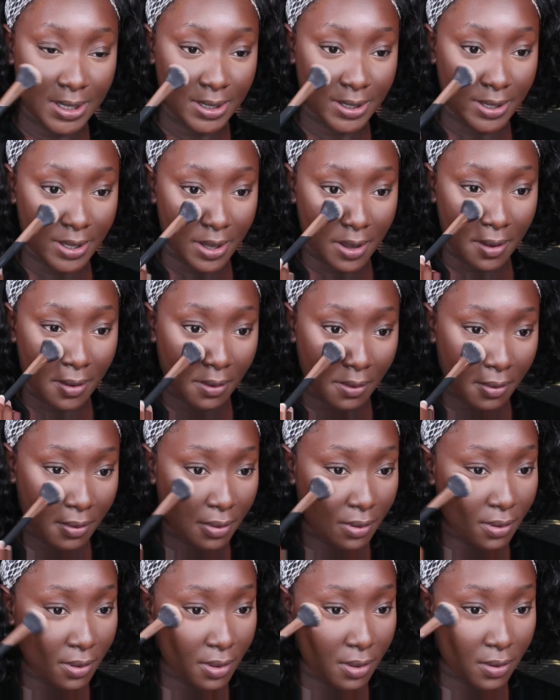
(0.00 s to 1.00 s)
Like,
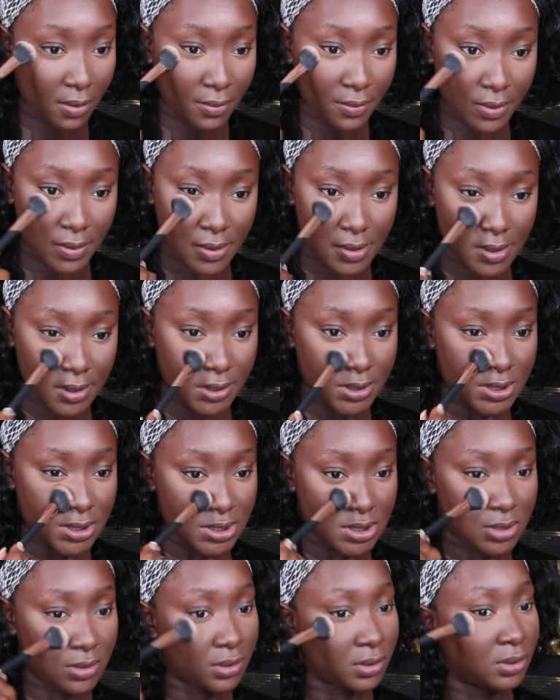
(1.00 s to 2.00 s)
it's always
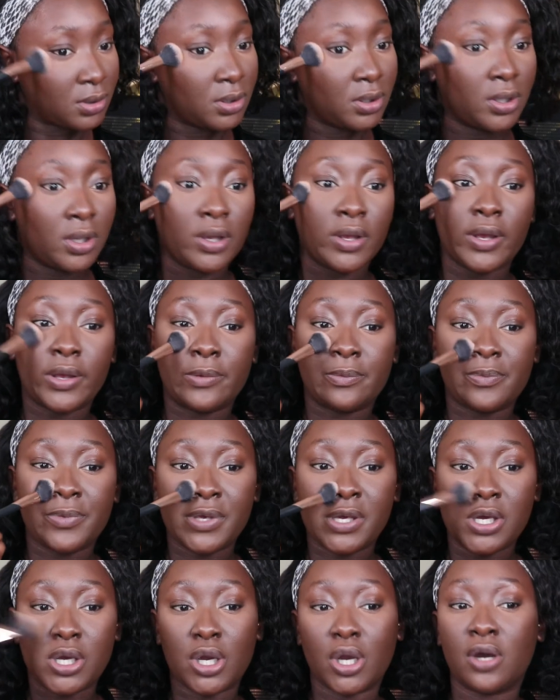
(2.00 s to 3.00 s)
just
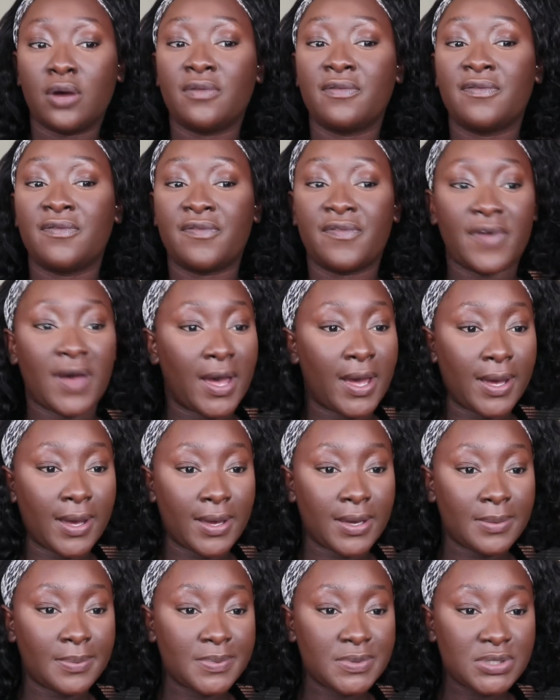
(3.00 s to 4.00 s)
pure
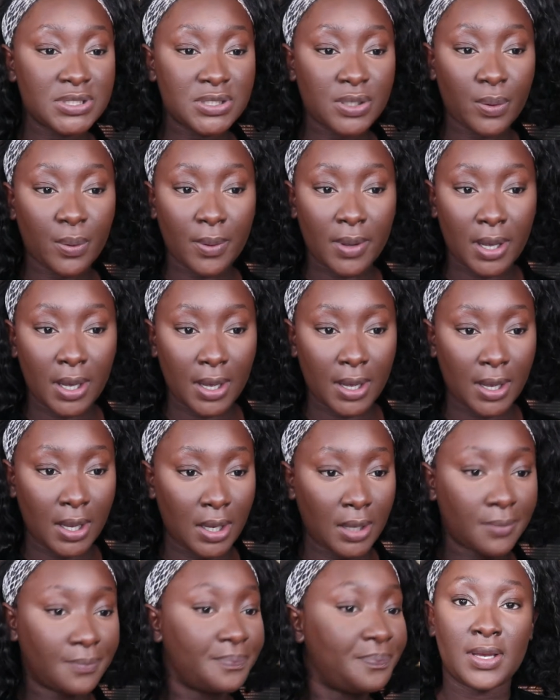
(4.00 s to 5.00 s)
vibes, okay?